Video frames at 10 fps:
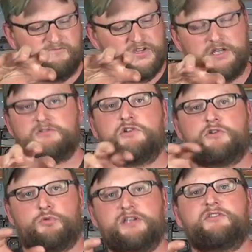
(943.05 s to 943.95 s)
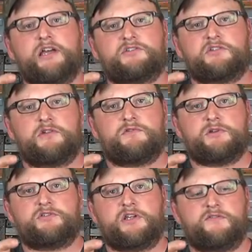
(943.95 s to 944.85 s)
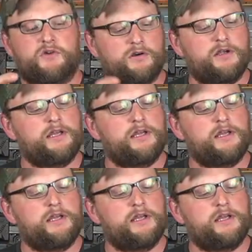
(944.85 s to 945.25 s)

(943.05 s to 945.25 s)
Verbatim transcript: into the recesses of the receiver,